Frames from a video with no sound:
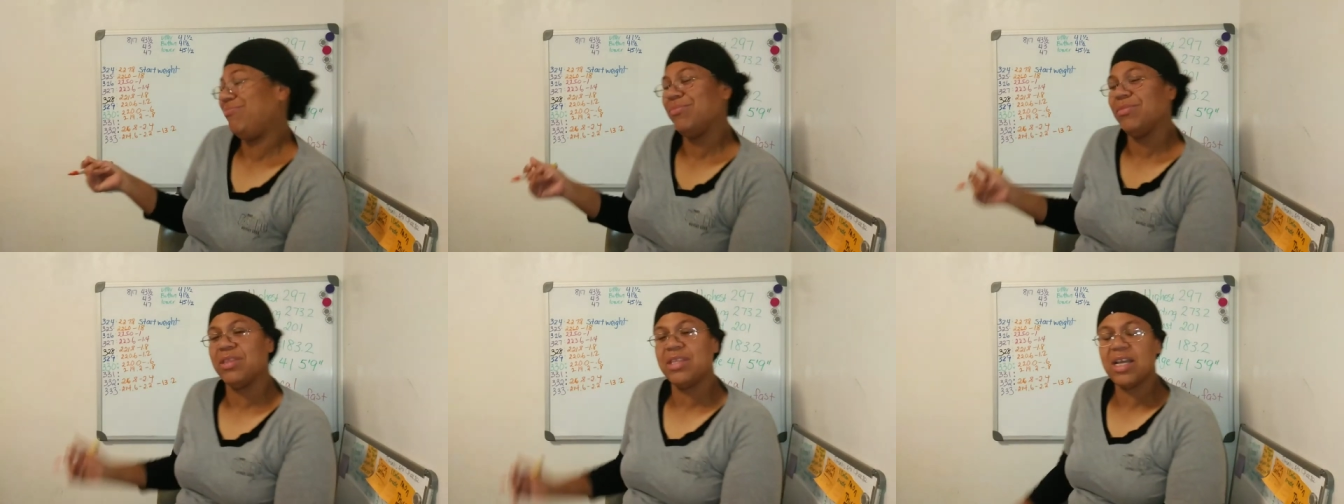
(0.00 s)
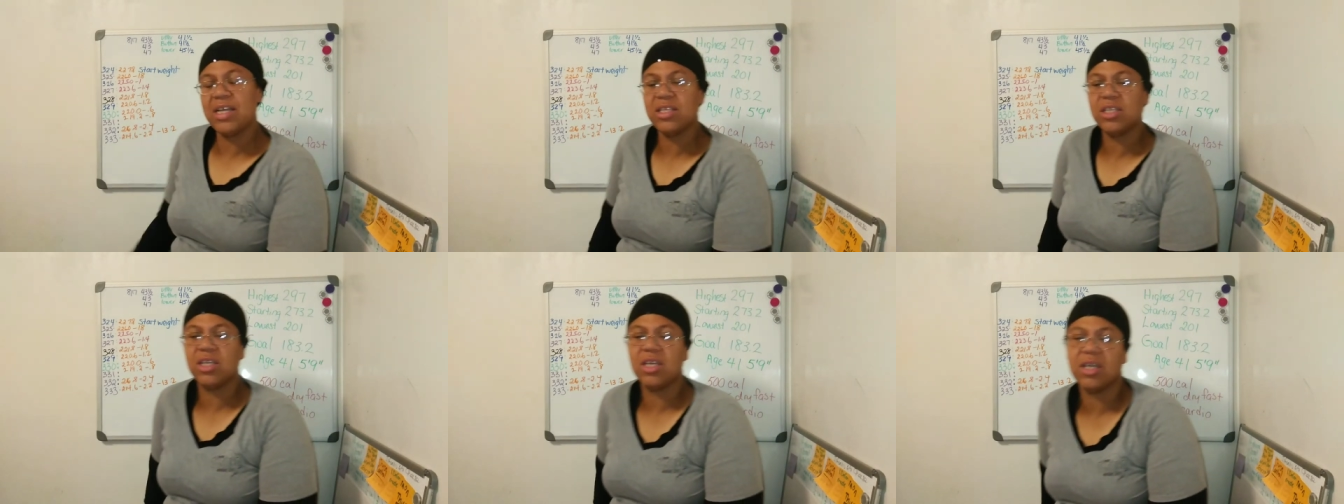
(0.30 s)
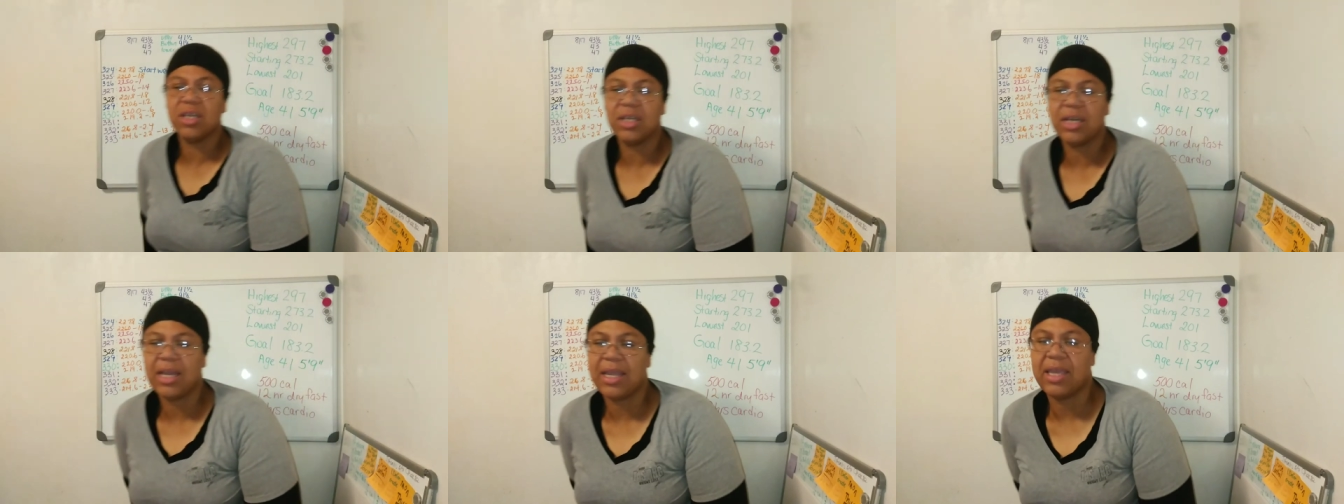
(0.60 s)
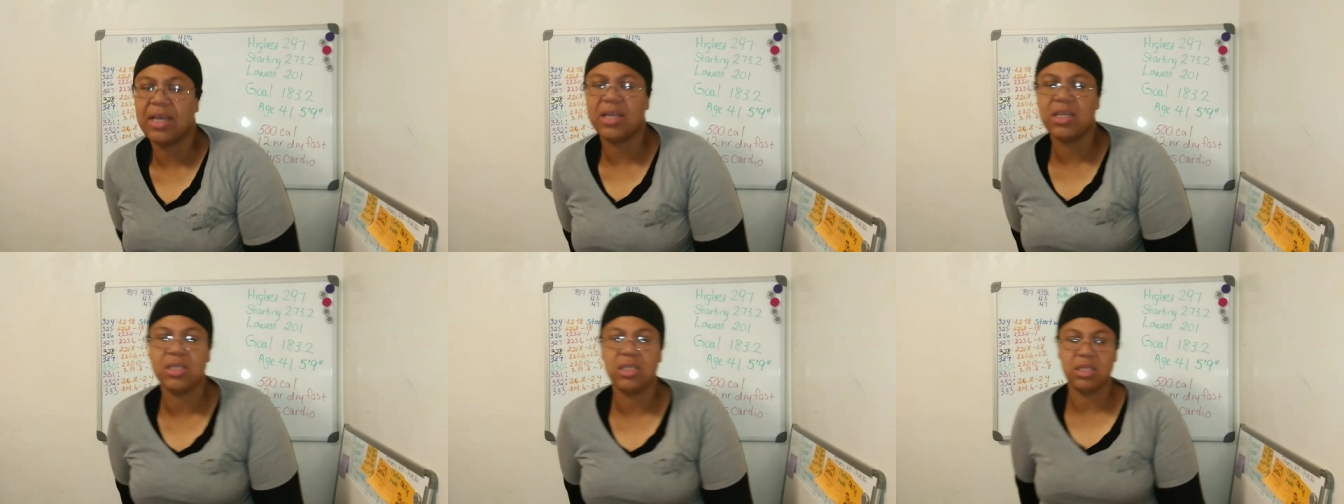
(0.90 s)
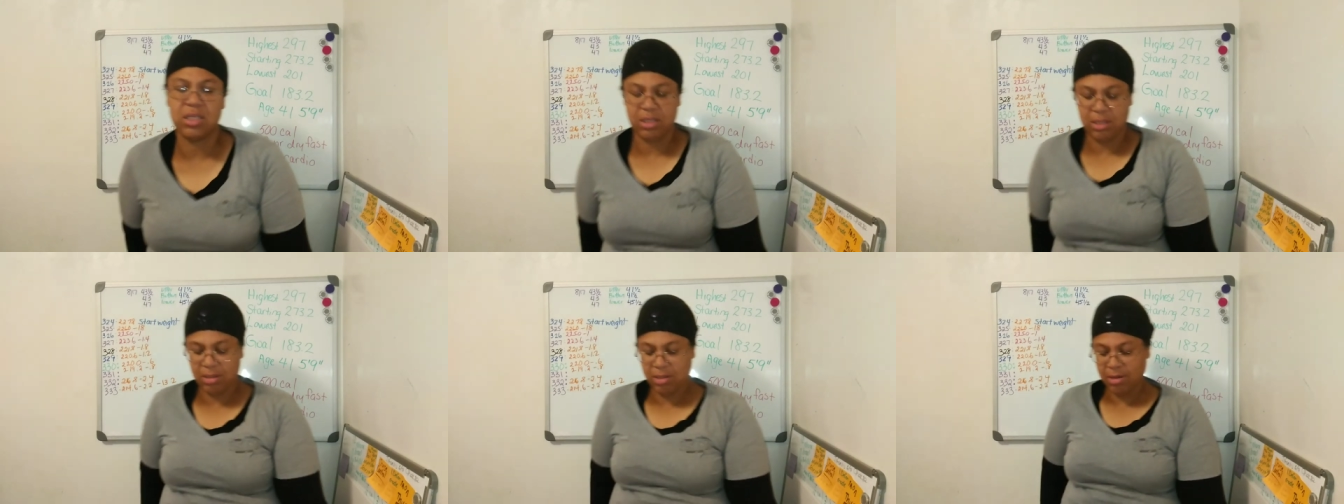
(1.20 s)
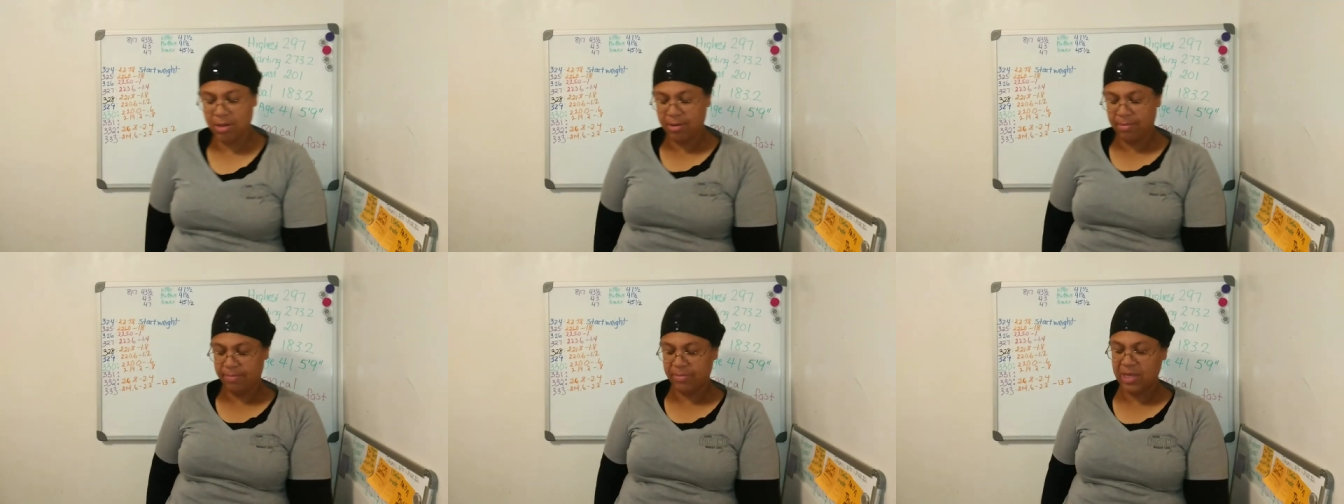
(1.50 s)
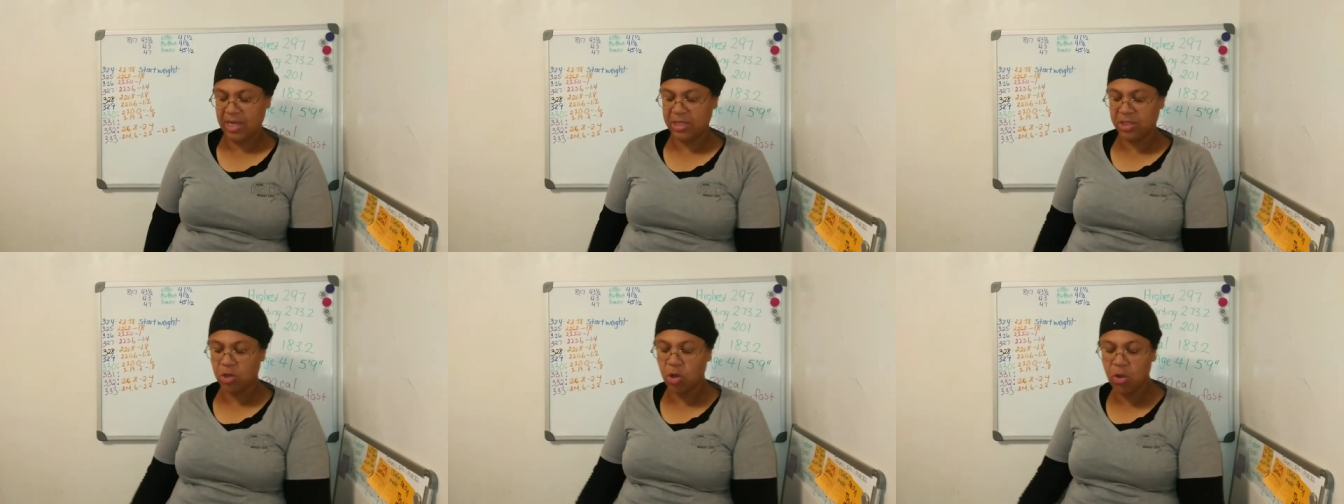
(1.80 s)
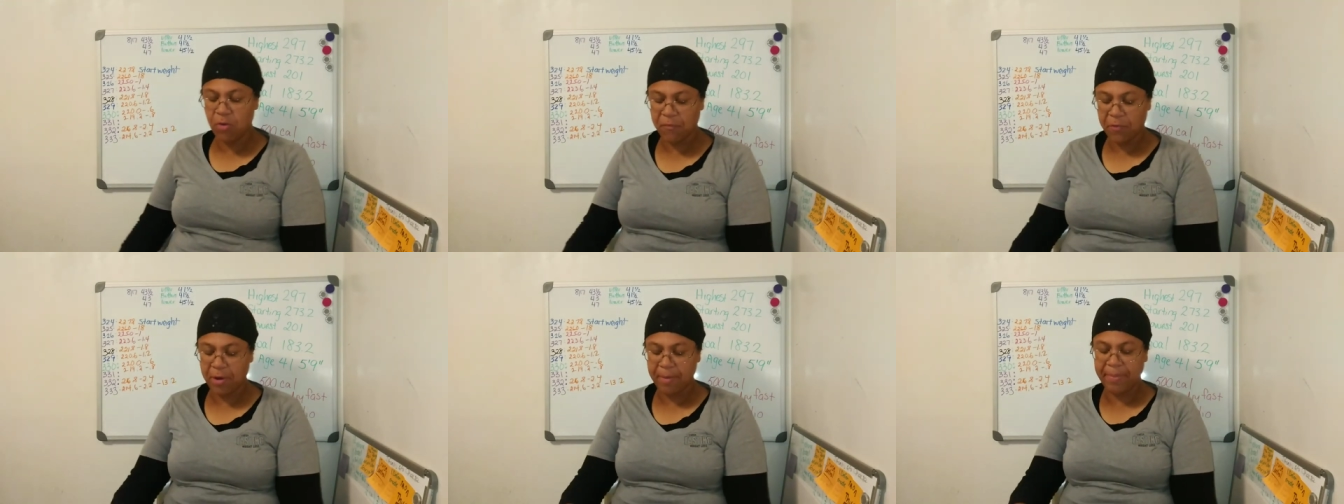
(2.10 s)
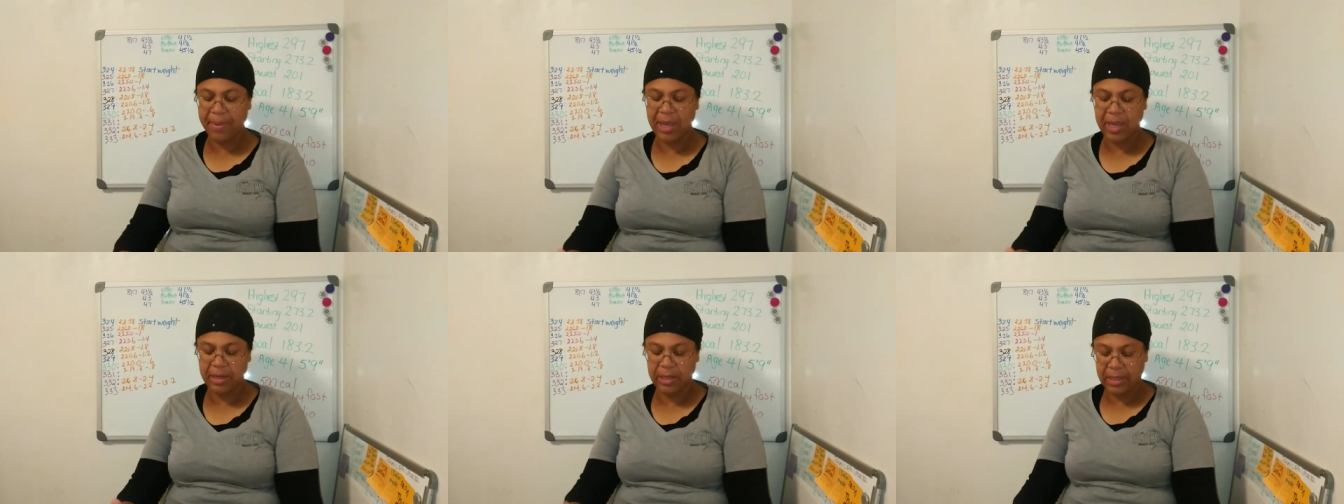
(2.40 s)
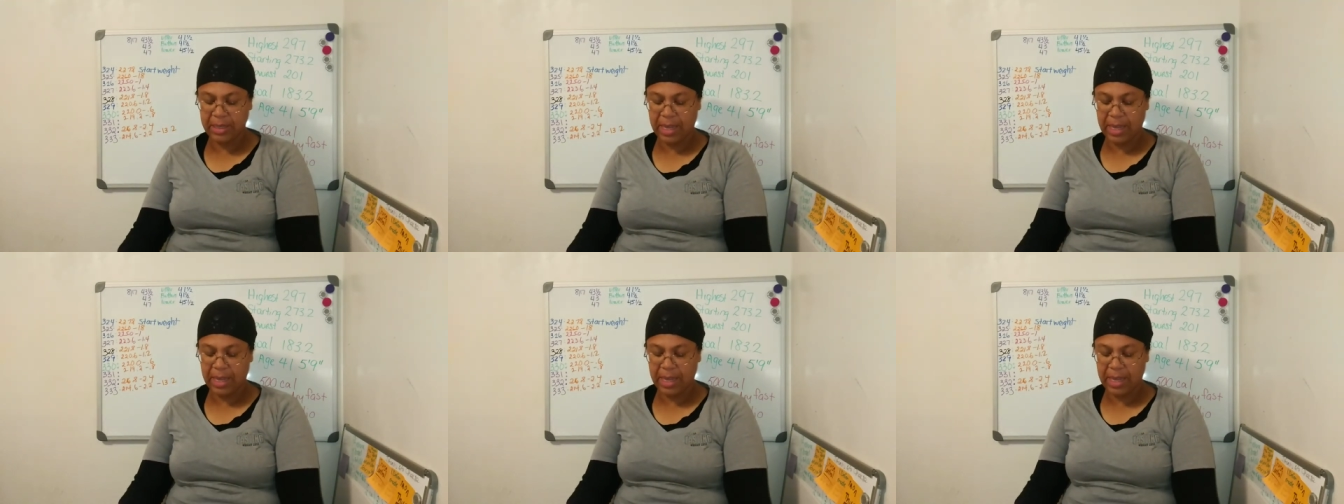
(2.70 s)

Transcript: That's good, I guess. Um, that's over a pound a